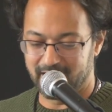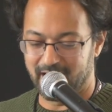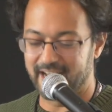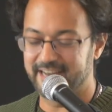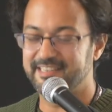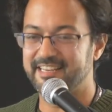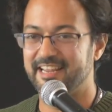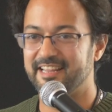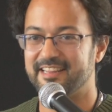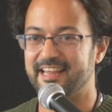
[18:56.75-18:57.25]

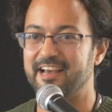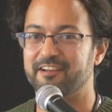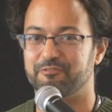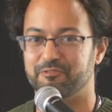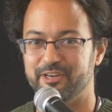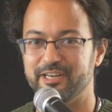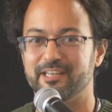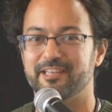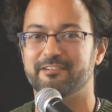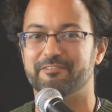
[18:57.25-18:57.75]
I take that
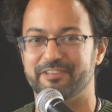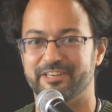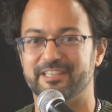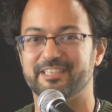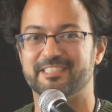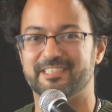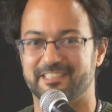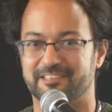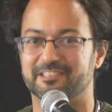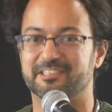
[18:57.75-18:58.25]
really,
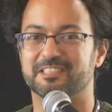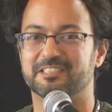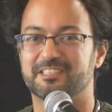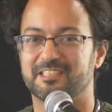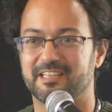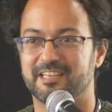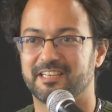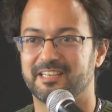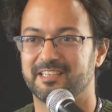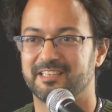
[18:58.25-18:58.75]
really
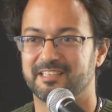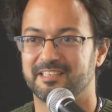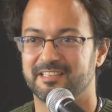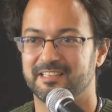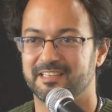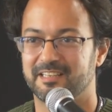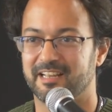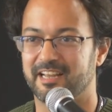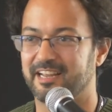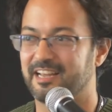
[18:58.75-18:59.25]
seriously.
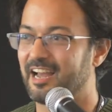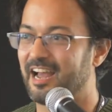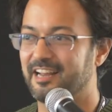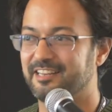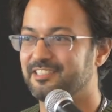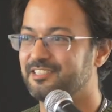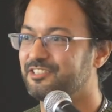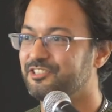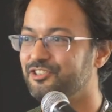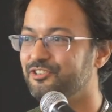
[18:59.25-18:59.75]
Like, I
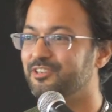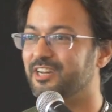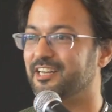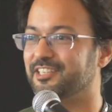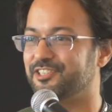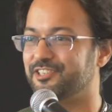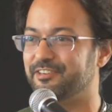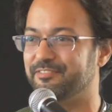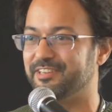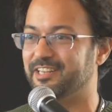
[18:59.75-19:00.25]
do
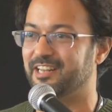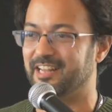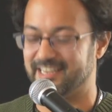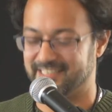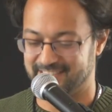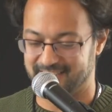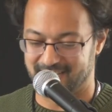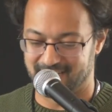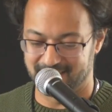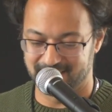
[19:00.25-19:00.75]
not
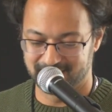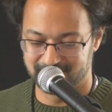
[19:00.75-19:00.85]
trivialize that.